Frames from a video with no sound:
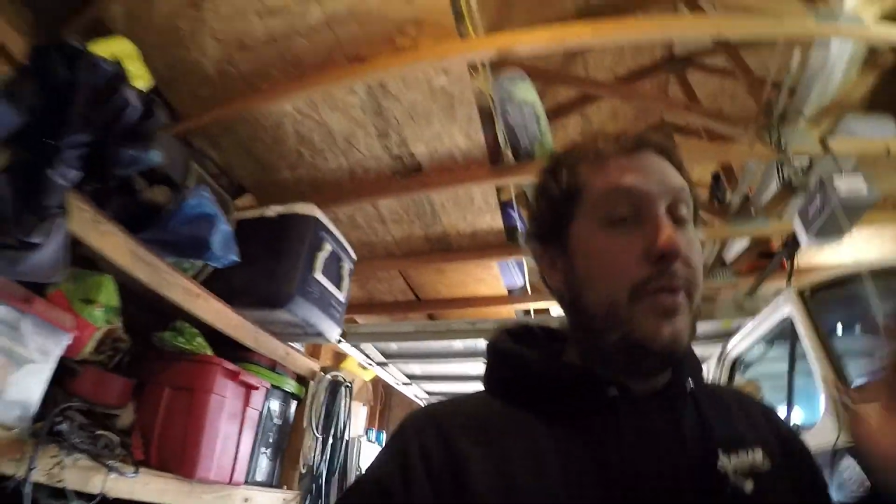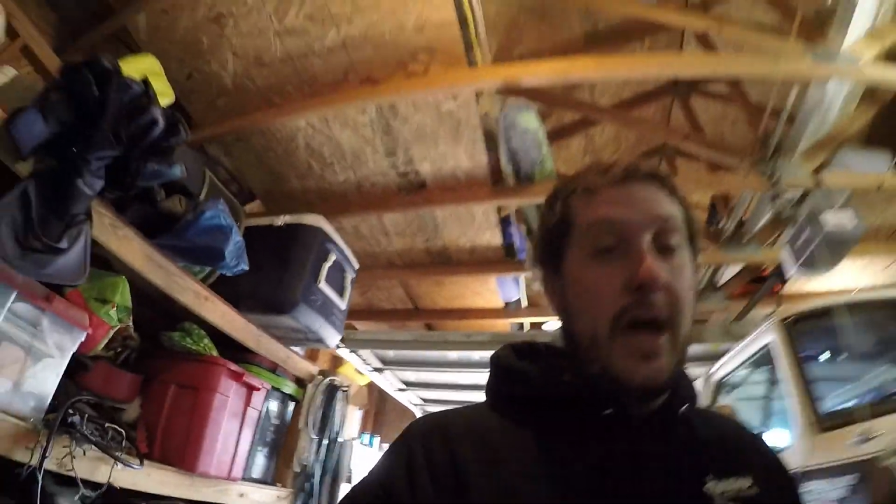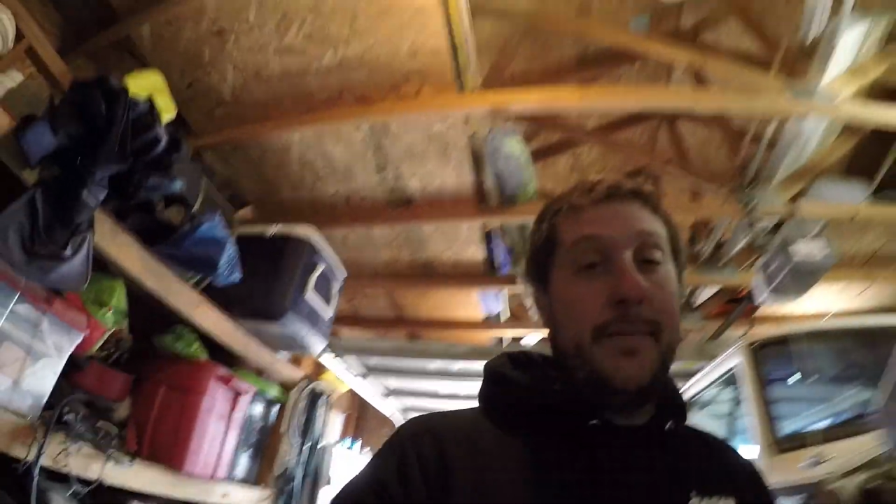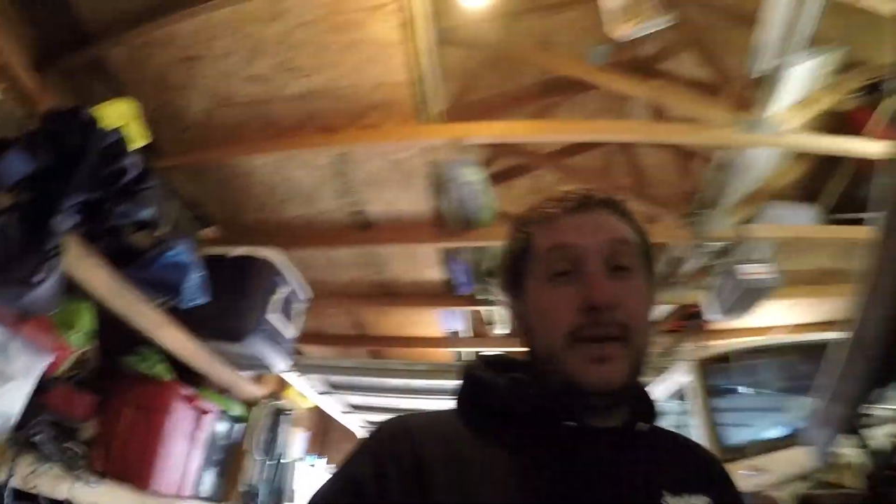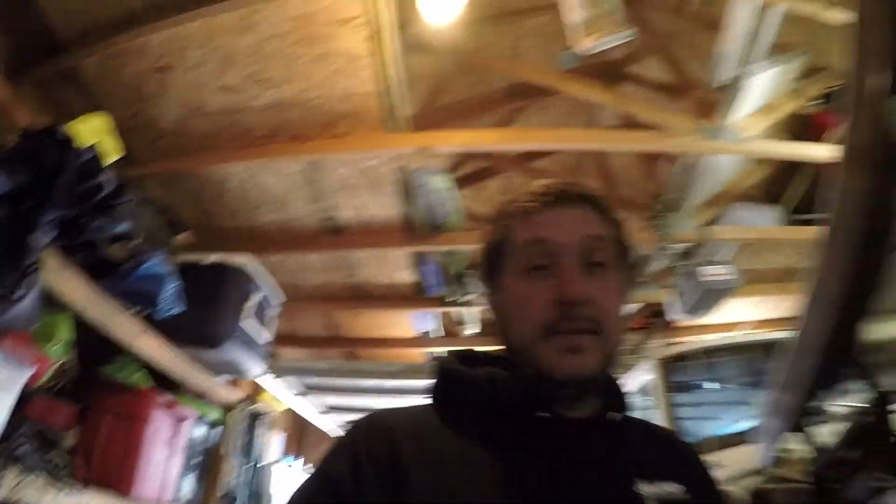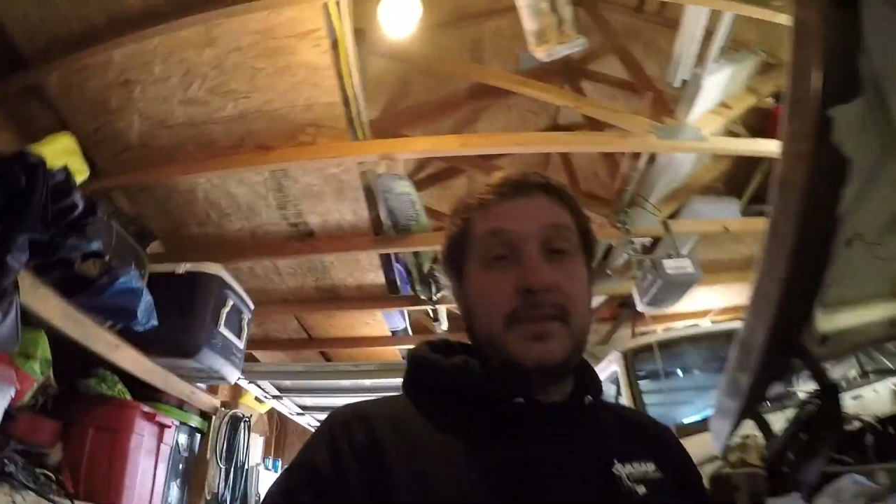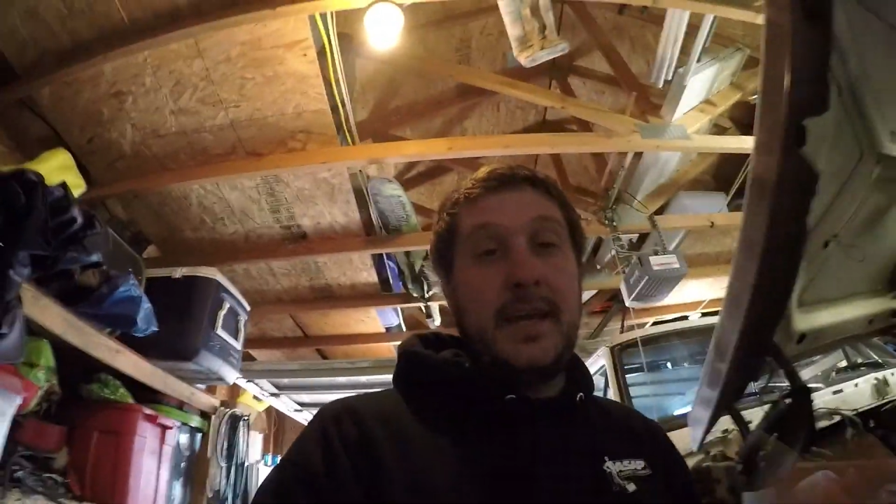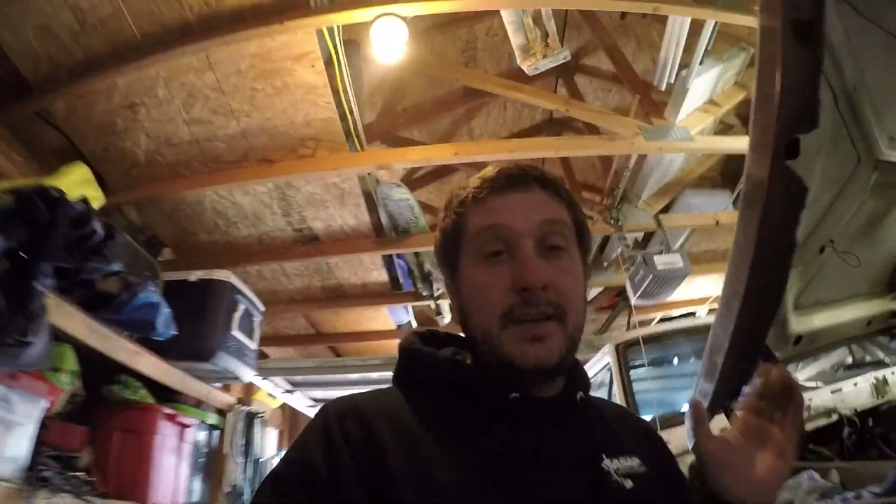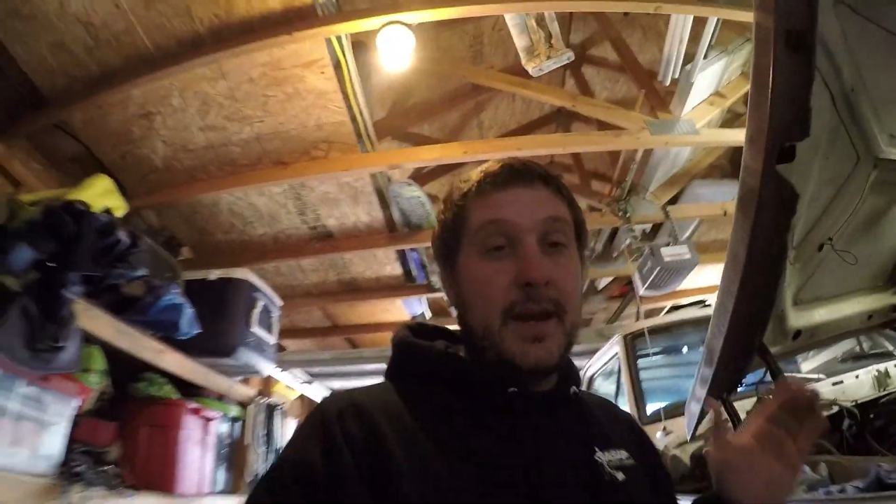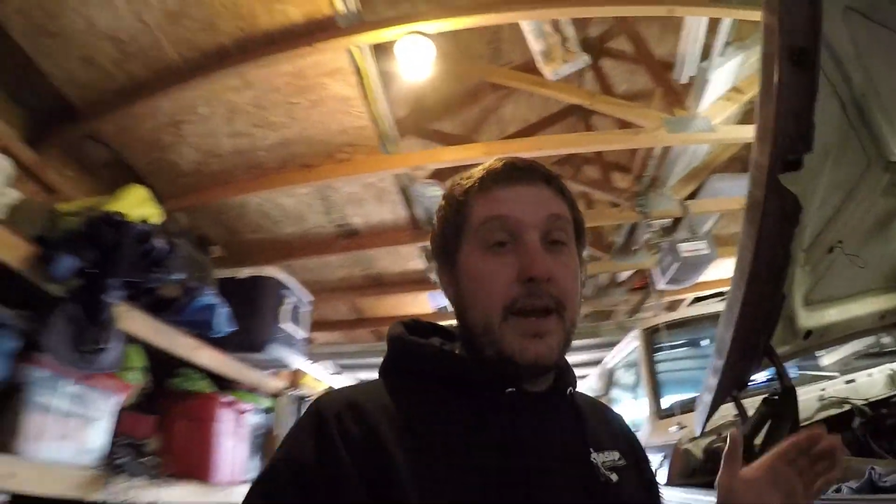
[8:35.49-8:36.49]
that being
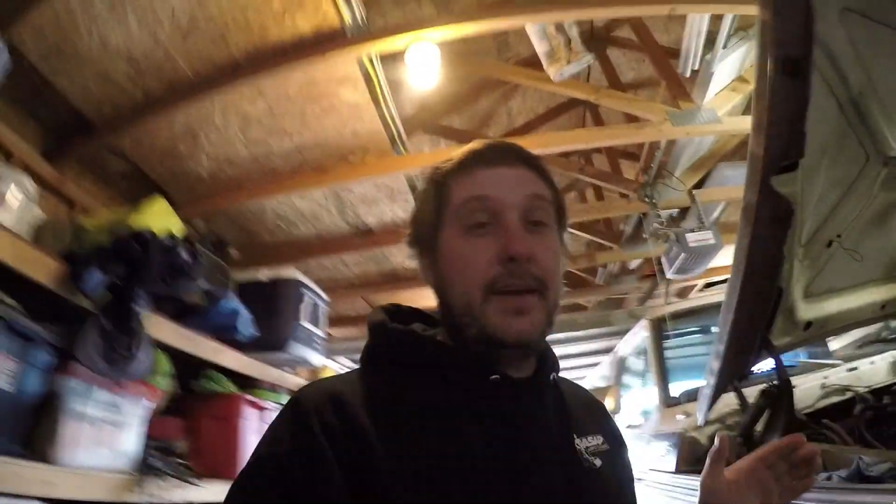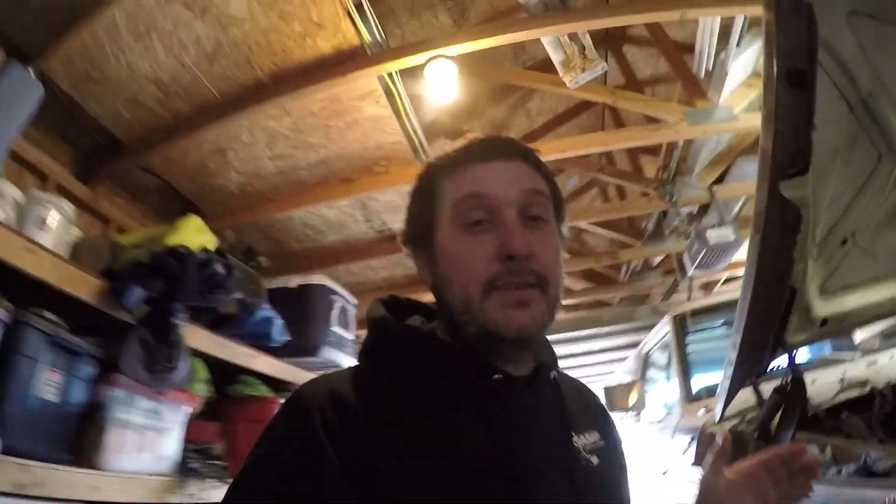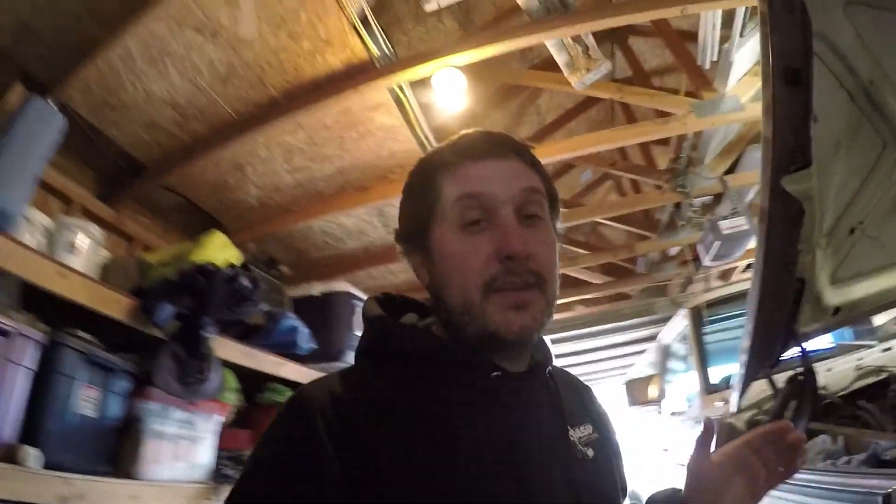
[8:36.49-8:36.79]
said, guys,